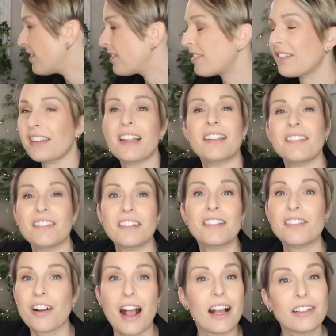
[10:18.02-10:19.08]
there's less
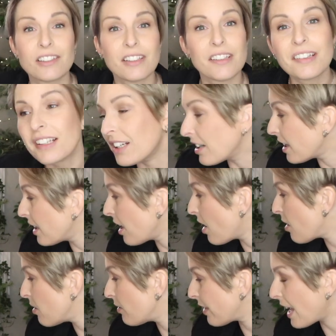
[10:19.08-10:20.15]
distractions here at
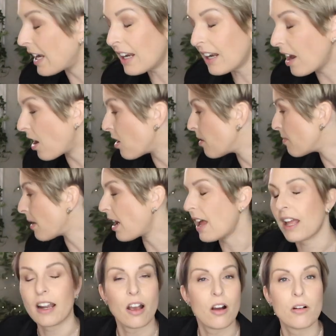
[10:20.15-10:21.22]
home than at home.
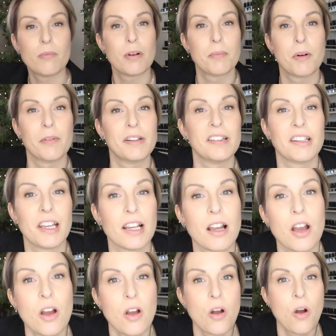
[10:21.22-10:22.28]
At home, I'm always like
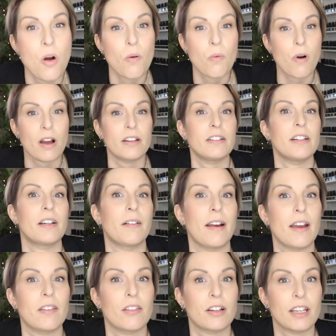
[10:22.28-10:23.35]
wandering
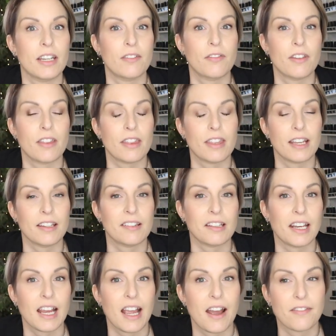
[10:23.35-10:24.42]
around looking for the things
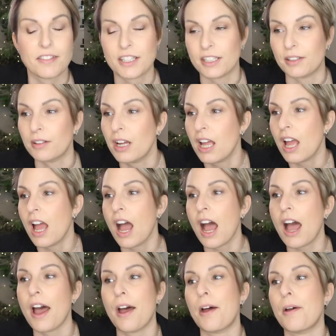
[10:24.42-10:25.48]
that I have to do.
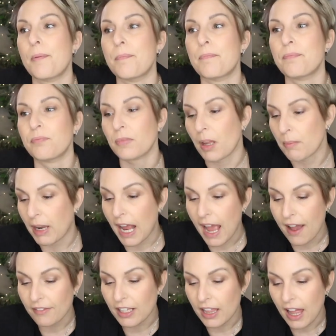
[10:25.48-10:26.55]
Um, but I
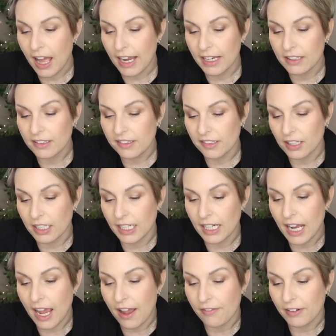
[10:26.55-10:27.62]
have a client starting in
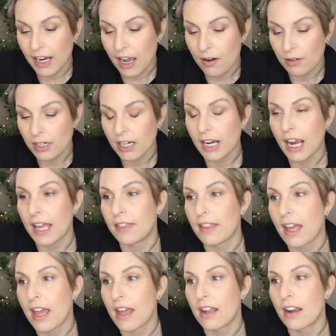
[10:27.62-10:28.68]
a half an hour and
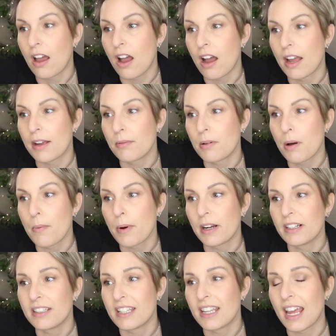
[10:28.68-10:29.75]
then I will
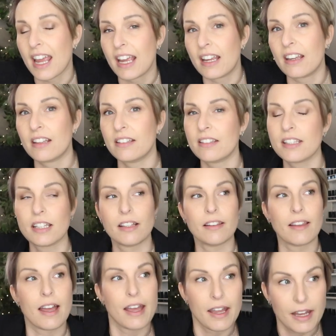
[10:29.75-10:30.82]
work today until
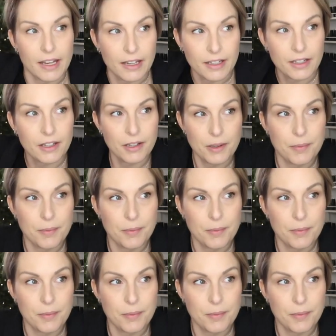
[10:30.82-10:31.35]
like